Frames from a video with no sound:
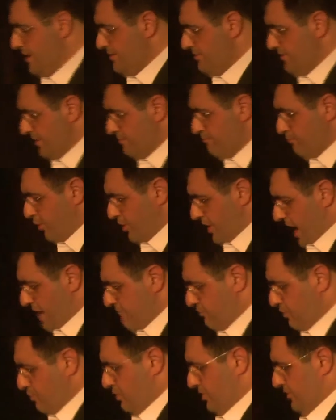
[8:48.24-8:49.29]
they're more
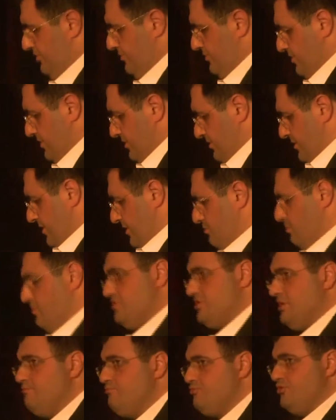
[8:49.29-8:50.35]
affluent in their
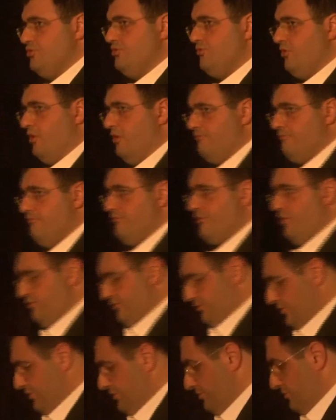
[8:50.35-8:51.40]
consumption of
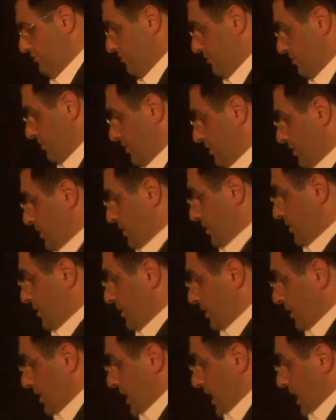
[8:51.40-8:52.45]
content.
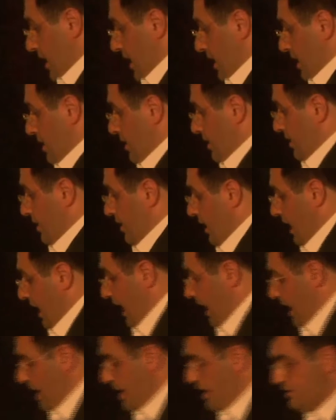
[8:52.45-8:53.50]

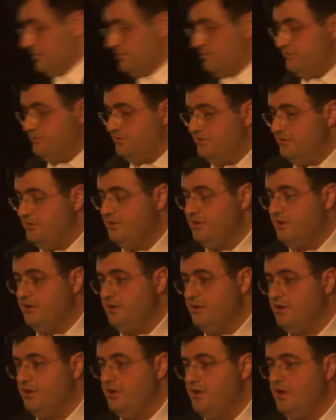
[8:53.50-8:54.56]
And
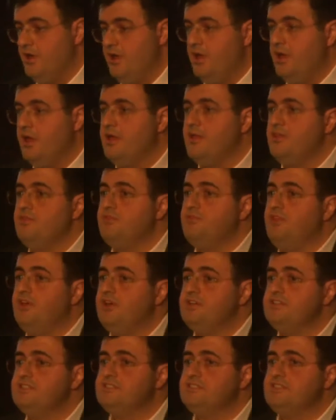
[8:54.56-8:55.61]
there
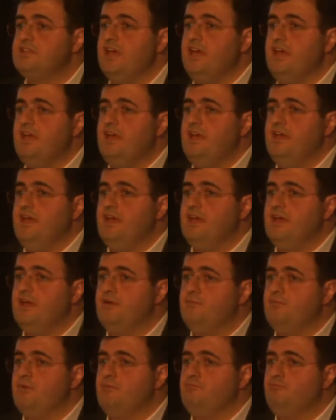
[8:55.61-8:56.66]
is
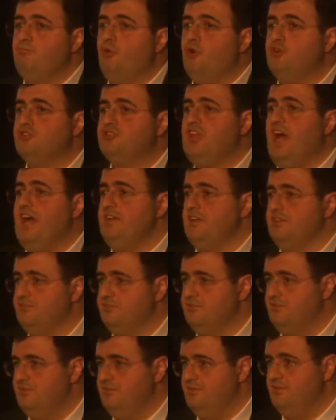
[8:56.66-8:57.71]
more
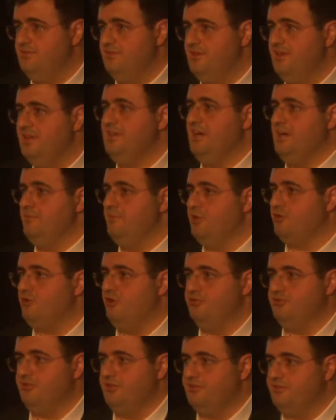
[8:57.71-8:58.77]
talent in Arabic
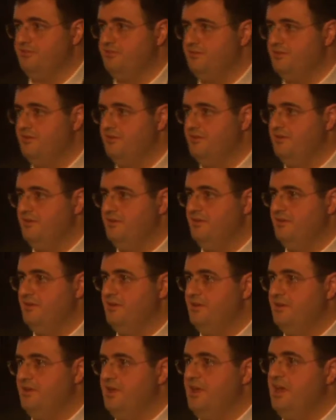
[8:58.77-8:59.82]
content.
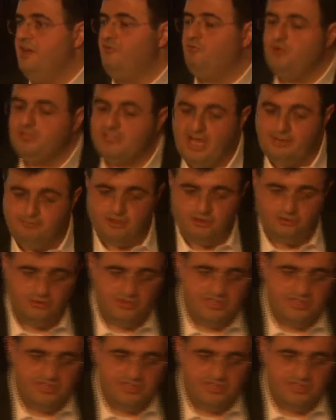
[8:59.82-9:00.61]
If we tap into